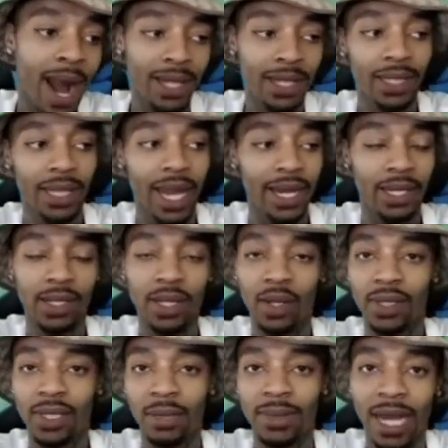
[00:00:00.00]
mock the, like, you know,
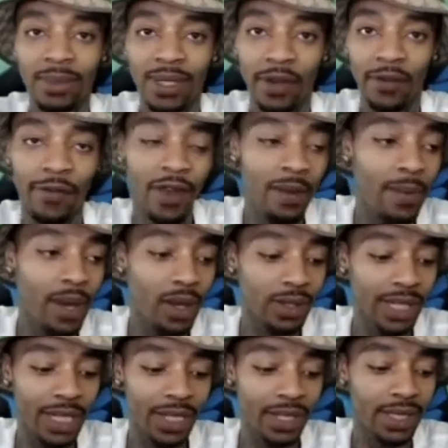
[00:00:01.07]
sometimes the
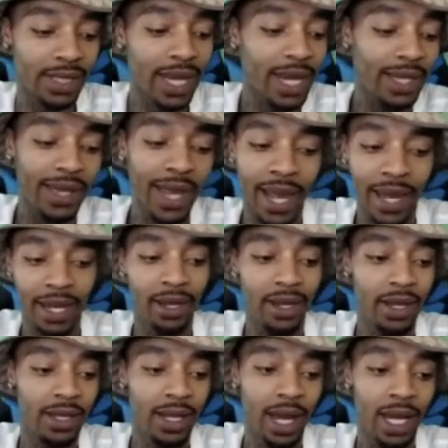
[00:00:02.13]
females that just think that
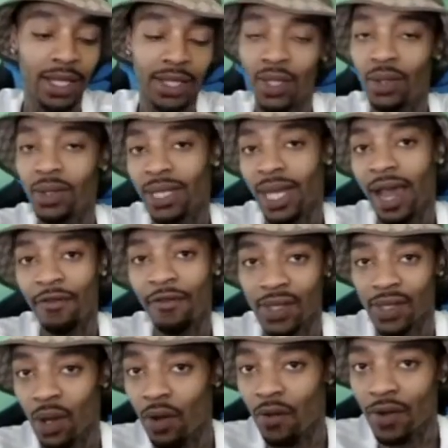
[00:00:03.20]
a dude's life
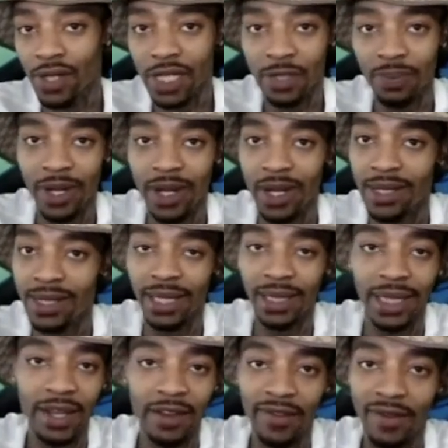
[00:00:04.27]
is over just because they
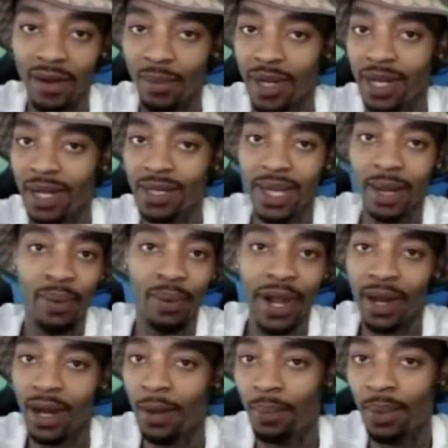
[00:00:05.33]
leave or because they
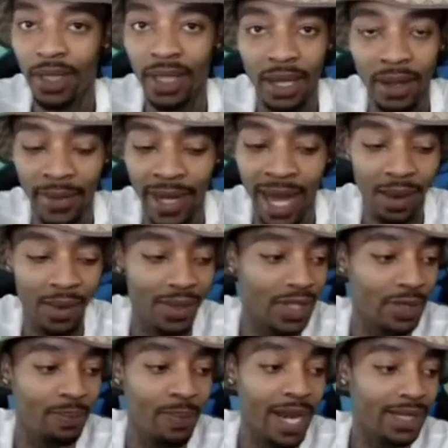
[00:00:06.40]
break up with them. And I was
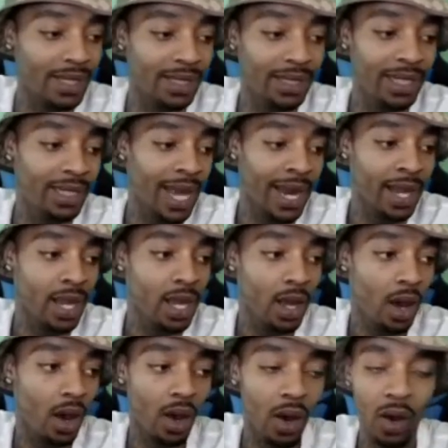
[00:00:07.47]
just basically like,
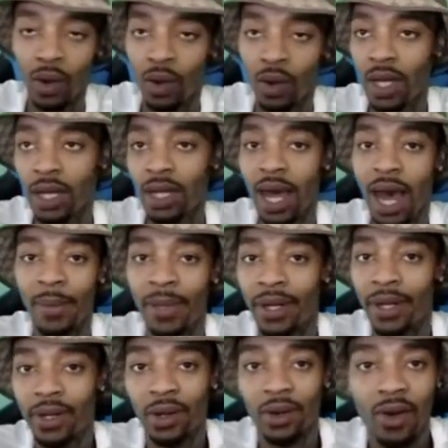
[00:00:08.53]
oh, I'm
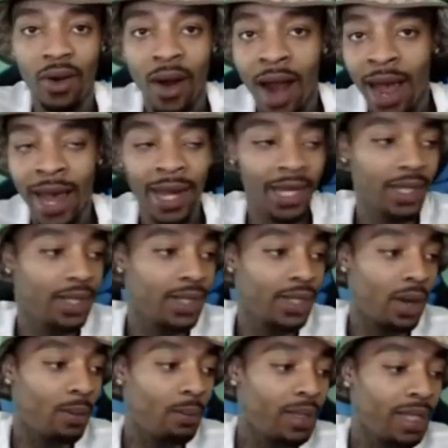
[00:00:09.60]
gonna go cry.
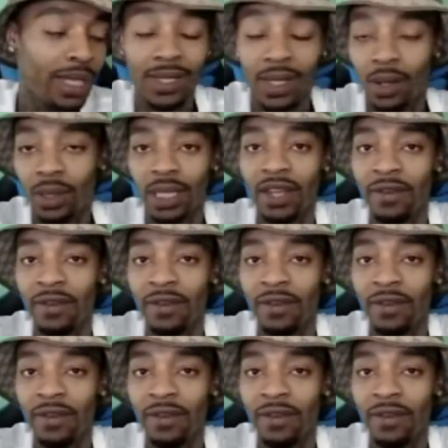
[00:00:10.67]
Don't, please don't